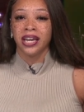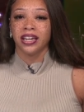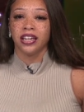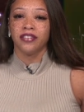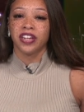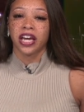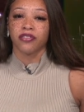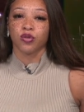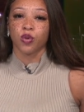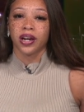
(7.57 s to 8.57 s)
Good evening,
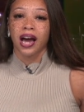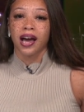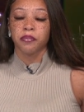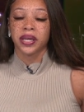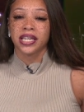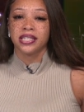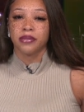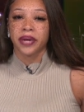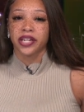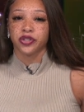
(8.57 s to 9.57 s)
everyone. I'm
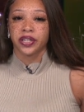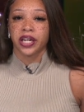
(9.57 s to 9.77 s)
Mackenzie Petrie.